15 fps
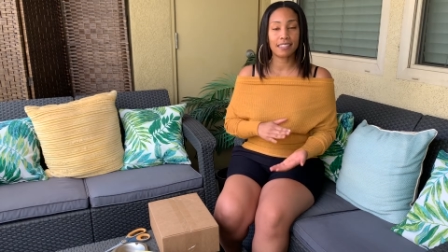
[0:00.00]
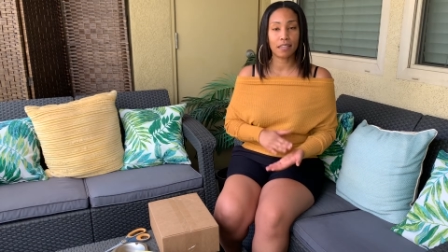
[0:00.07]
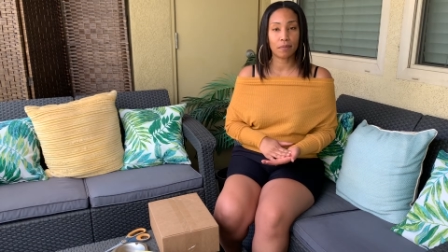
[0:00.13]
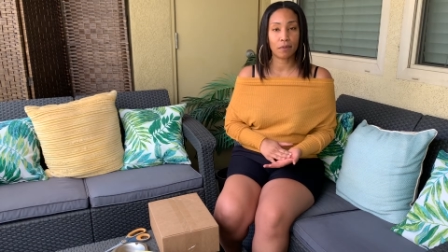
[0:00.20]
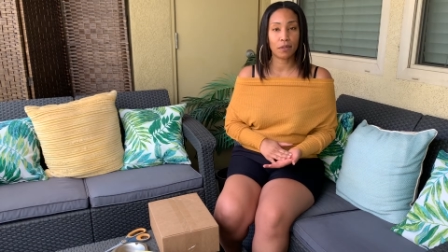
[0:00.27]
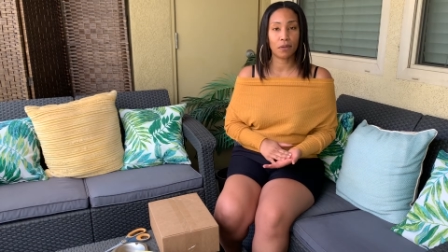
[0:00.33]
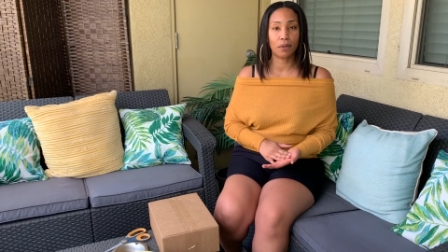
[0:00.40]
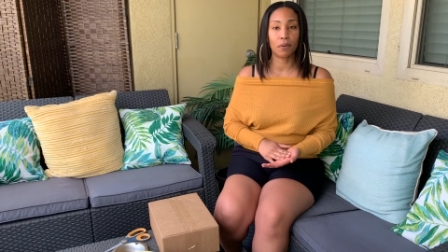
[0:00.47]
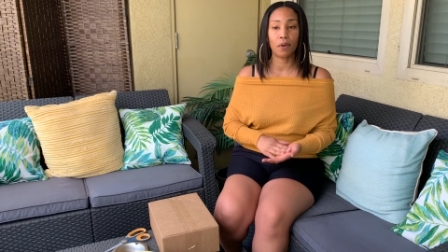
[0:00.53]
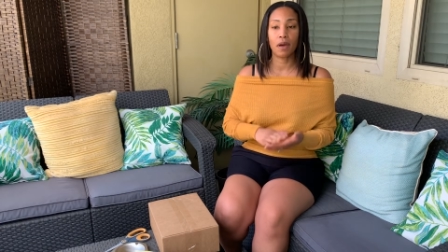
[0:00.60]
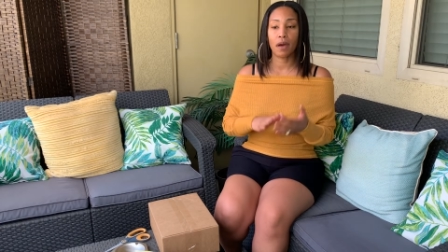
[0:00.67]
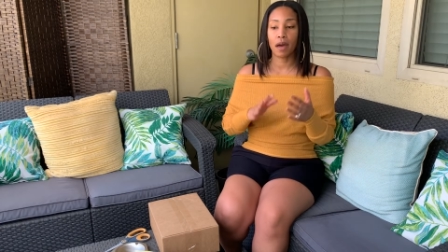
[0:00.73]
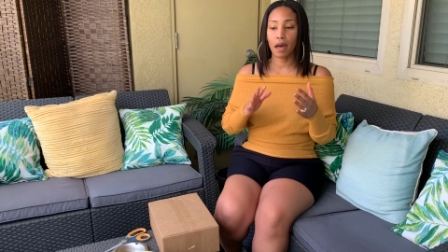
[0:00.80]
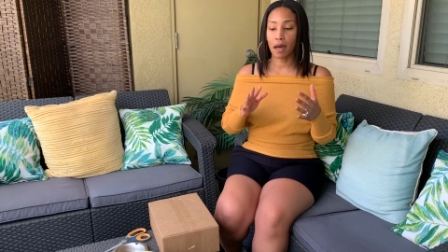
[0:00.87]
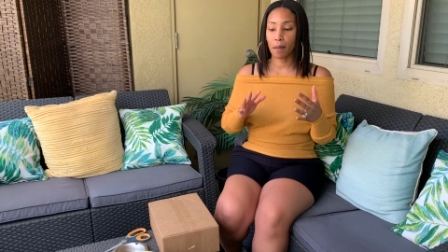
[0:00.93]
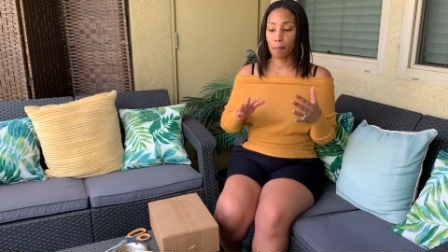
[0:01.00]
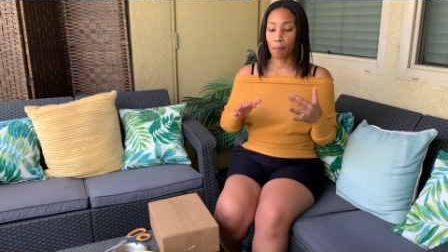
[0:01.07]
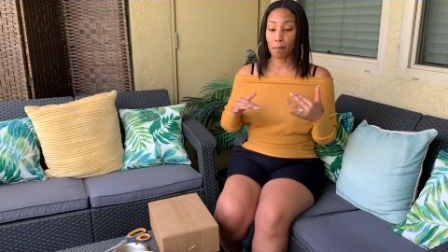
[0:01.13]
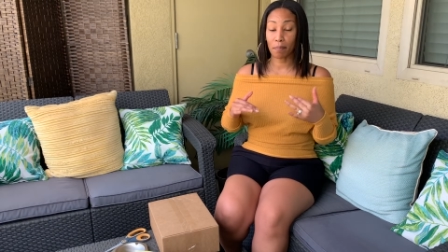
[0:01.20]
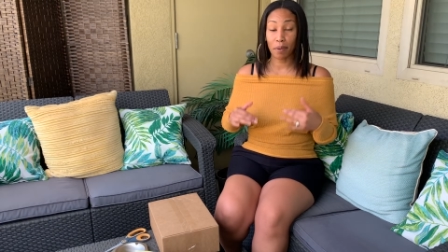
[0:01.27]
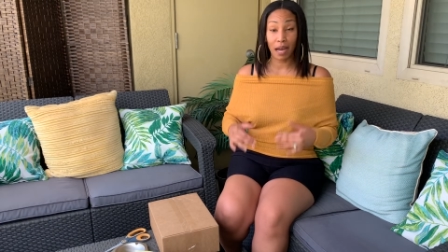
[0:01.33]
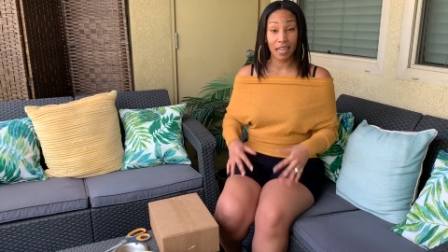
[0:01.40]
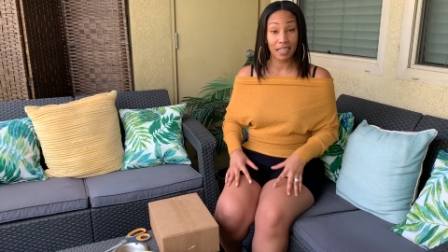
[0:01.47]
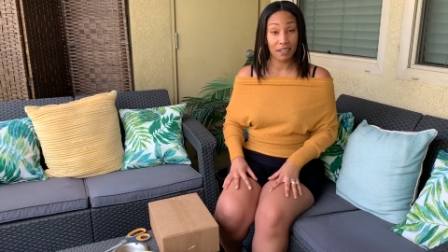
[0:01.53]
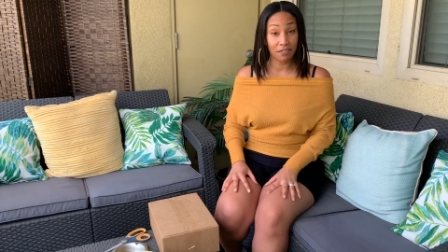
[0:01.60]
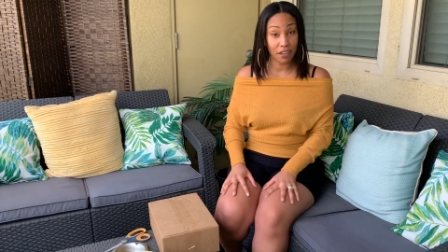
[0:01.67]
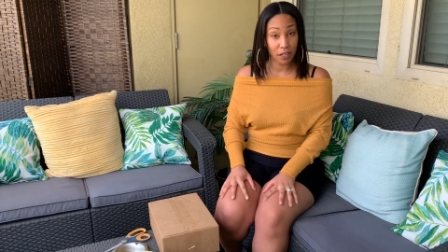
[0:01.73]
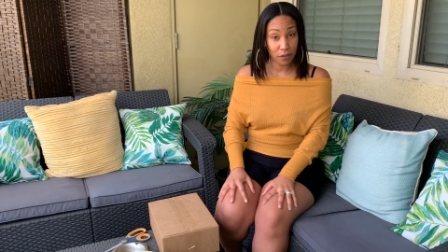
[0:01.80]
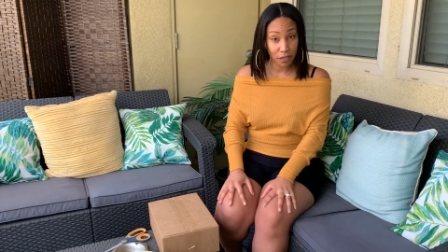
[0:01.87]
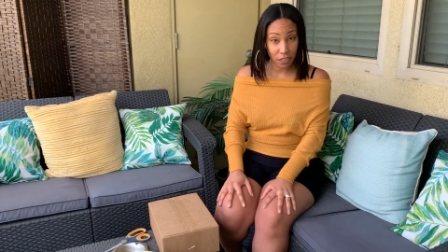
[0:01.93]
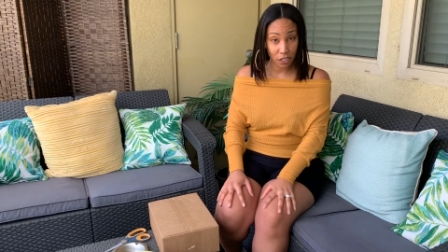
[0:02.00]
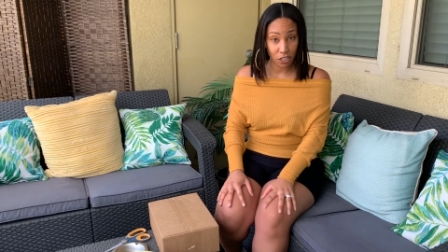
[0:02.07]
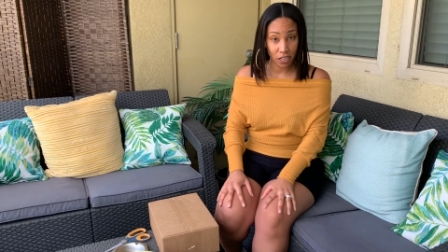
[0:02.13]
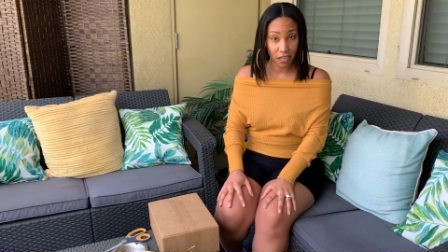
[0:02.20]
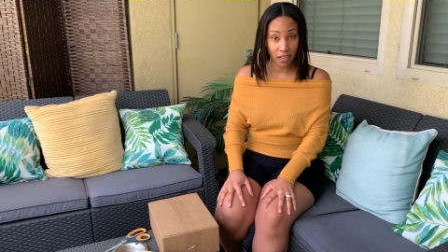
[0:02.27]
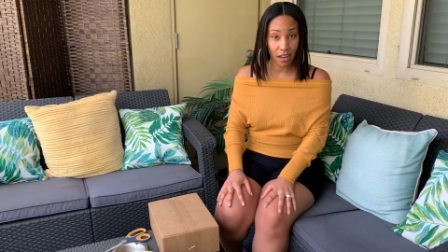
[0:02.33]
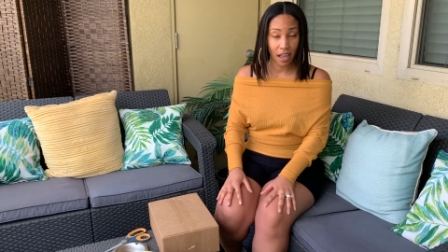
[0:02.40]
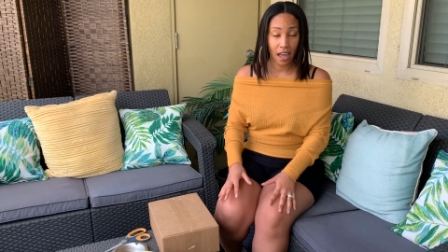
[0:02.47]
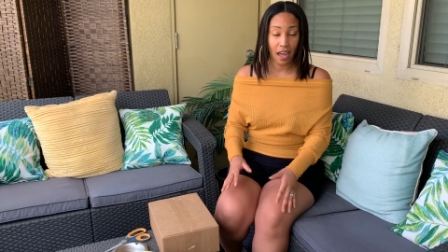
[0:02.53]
W um, Body Foundation.